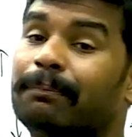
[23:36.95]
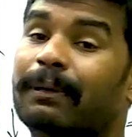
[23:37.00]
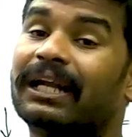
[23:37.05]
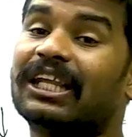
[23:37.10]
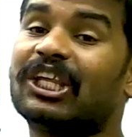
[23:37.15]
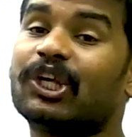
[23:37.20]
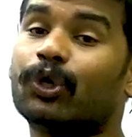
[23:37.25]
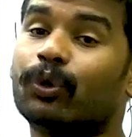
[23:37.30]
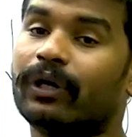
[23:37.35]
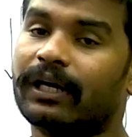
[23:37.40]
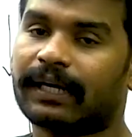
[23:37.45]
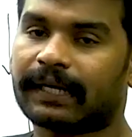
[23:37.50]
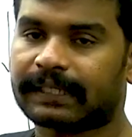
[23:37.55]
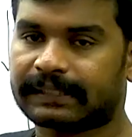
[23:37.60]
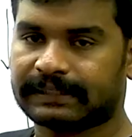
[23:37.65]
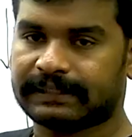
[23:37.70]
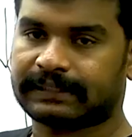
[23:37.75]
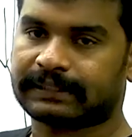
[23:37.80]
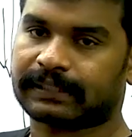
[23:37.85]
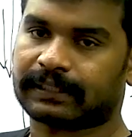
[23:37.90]
per unit
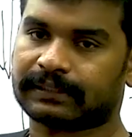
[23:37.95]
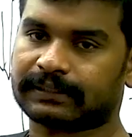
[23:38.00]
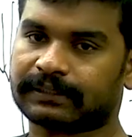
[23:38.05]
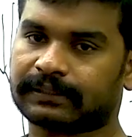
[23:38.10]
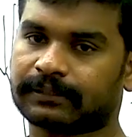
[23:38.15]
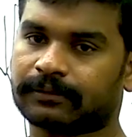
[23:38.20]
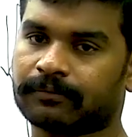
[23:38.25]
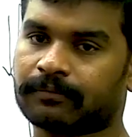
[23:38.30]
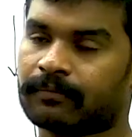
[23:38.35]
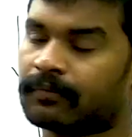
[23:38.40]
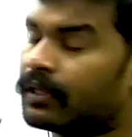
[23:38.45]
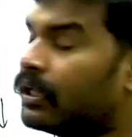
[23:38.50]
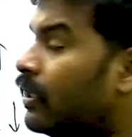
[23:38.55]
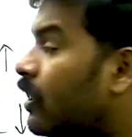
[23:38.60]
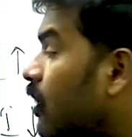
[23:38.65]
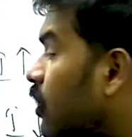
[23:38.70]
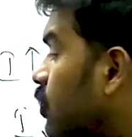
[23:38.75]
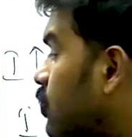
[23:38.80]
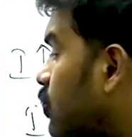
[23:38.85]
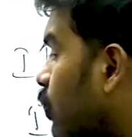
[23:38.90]
resistance.
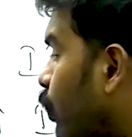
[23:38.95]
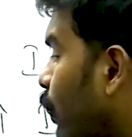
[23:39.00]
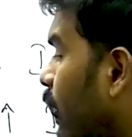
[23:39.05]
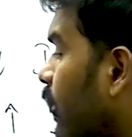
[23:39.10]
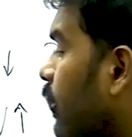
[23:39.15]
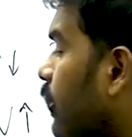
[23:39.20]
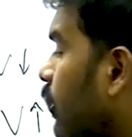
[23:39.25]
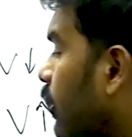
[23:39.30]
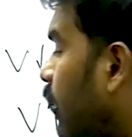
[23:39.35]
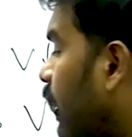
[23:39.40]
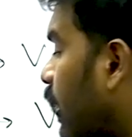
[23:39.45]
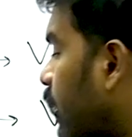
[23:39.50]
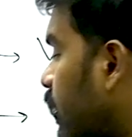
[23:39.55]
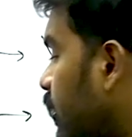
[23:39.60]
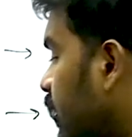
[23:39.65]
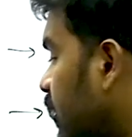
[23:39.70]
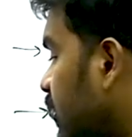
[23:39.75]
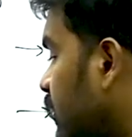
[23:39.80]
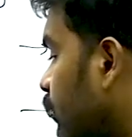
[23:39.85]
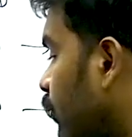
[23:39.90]
So, when
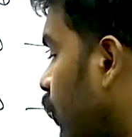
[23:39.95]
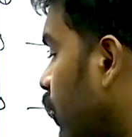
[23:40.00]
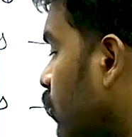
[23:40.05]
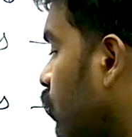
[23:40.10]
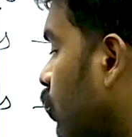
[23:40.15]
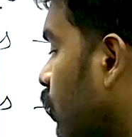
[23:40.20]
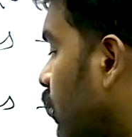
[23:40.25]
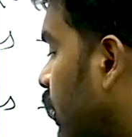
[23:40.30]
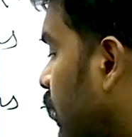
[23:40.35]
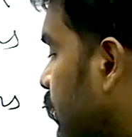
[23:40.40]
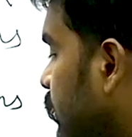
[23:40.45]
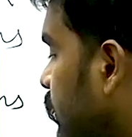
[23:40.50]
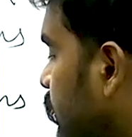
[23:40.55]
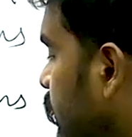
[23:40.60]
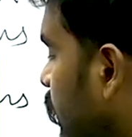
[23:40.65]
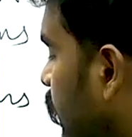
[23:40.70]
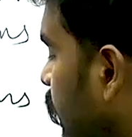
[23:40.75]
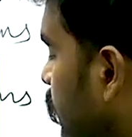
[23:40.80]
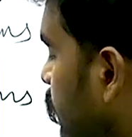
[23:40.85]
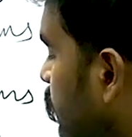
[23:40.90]
current is flowing through the
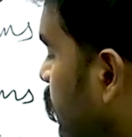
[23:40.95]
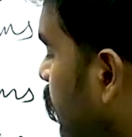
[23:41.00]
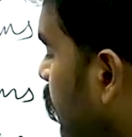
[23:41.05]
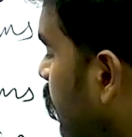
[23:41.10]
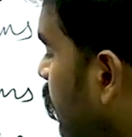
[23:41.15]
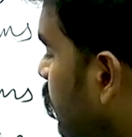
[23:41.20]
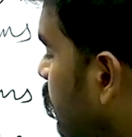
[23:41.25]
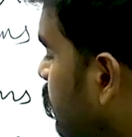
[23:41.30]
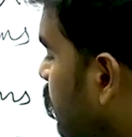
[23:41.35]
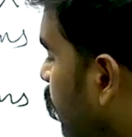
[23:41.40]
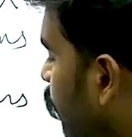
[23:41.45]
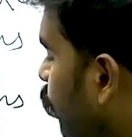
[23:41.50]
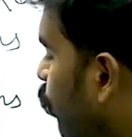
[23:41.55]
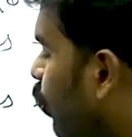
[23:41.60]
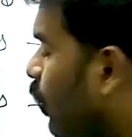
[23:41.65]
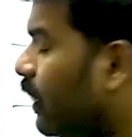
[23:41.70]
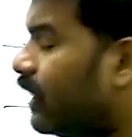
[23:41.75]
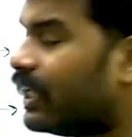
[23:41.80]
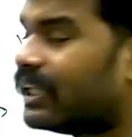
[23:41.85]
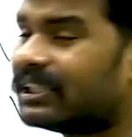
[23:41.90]
resistance, some
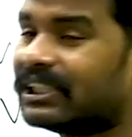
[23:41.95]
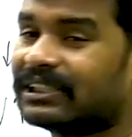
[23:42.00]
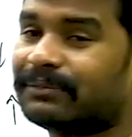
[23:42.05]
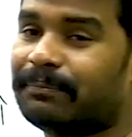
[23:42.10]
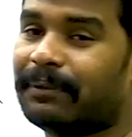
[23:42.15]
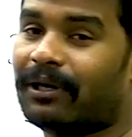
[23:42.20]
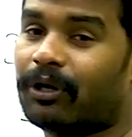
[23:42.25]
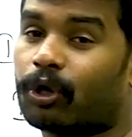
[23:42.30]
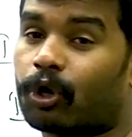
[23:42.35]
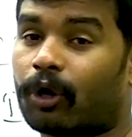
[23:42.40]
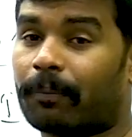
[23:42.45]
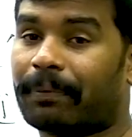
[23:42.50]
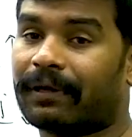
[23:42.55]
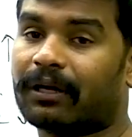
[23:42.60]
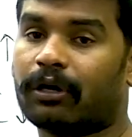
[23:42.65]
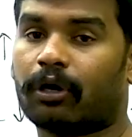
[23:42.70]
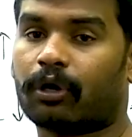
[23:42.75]
voltage is been dropping